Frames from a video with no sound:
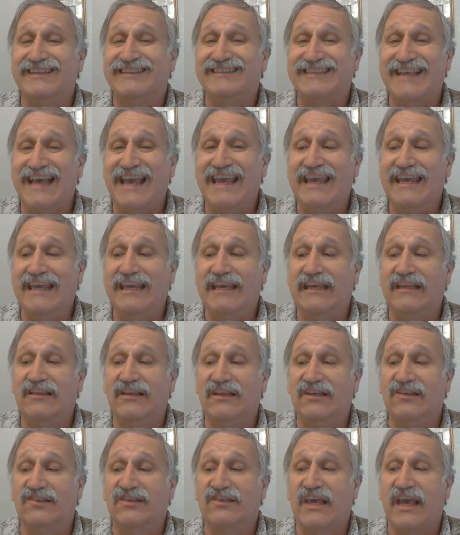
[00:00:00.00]
saying in
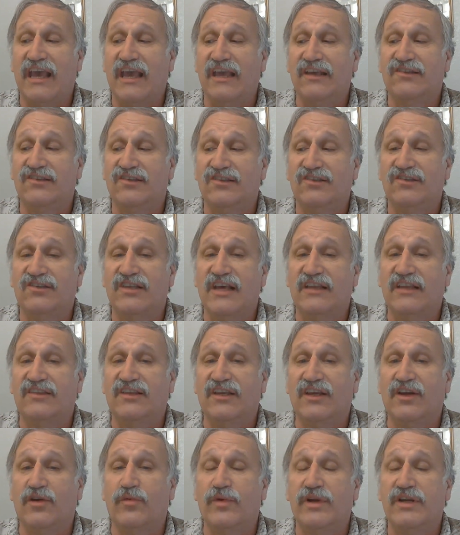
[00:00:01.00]
this case is that
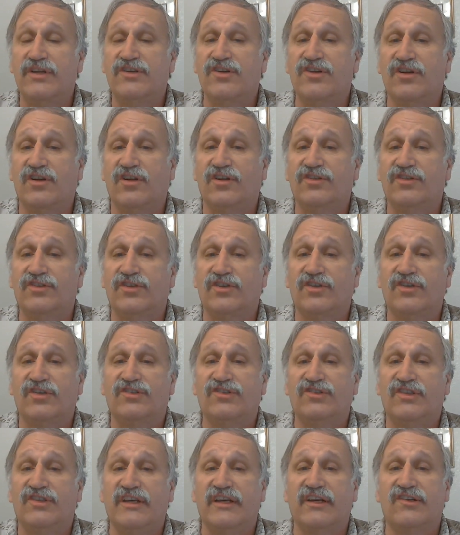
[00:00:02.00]
the original
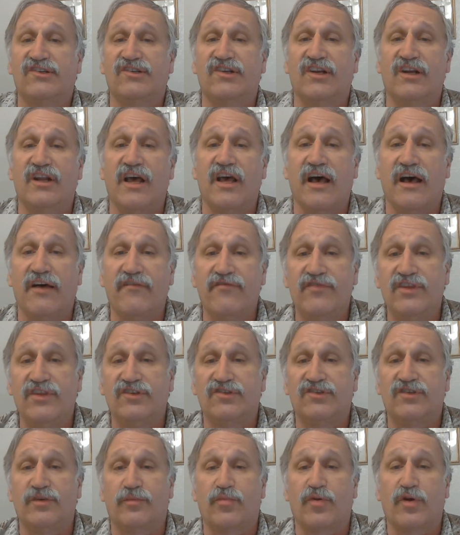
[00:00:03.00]
jurisdiction of
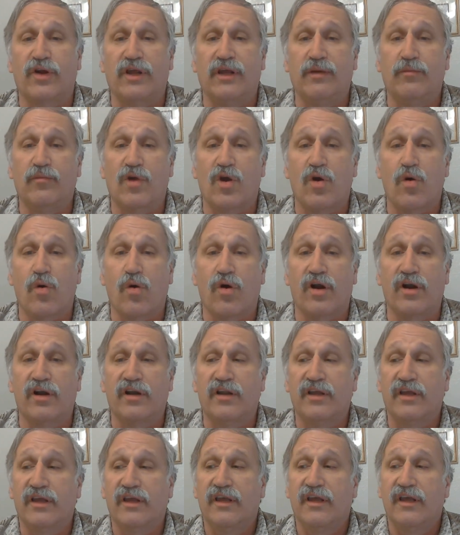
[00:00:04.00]
the Supreme
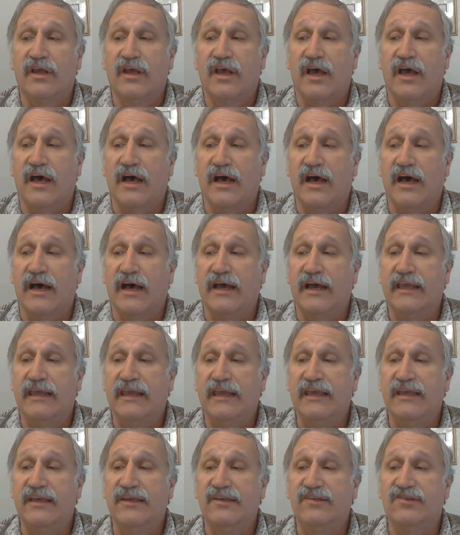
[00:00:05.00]
Court
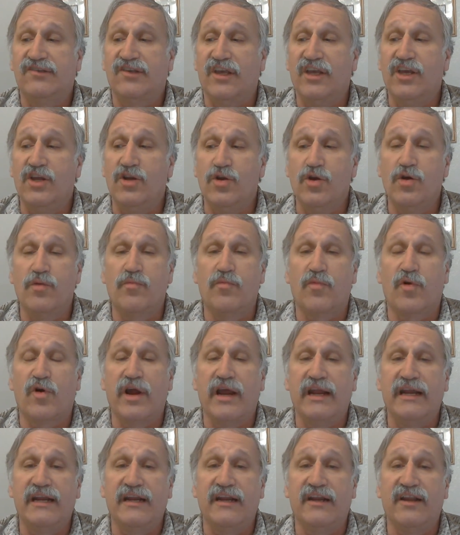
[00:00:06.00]
is
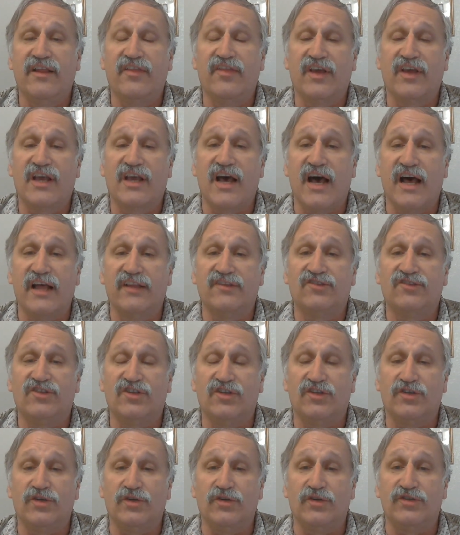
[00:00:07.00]
enumerated in the
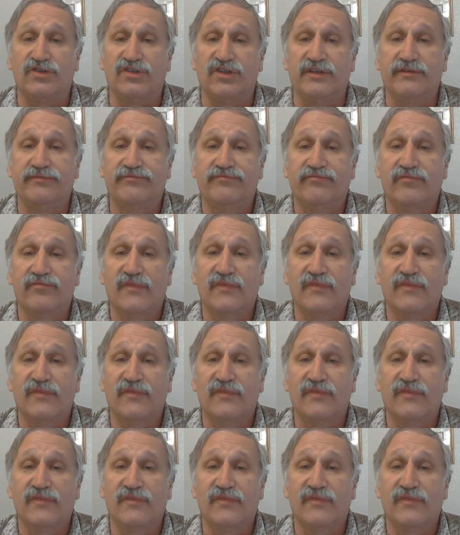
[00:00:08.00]
Constitution,